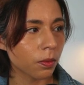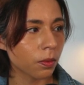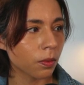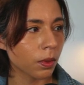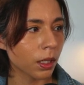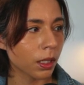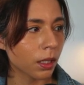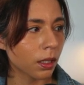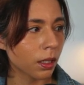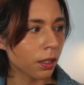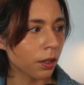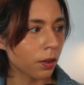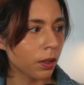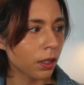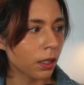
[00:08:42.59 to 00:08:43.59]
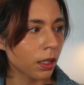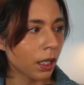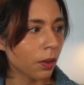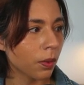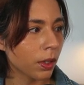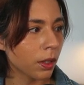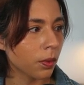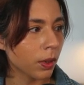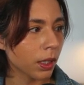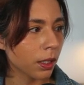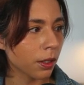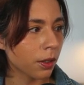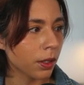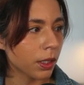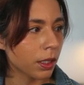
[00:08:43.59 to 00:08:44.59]
what they're going. I wonder what
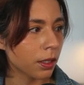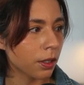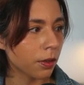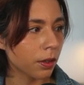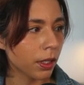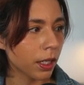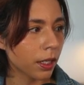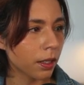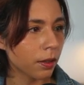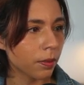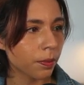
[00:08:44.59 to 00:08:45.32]
they're going to do there.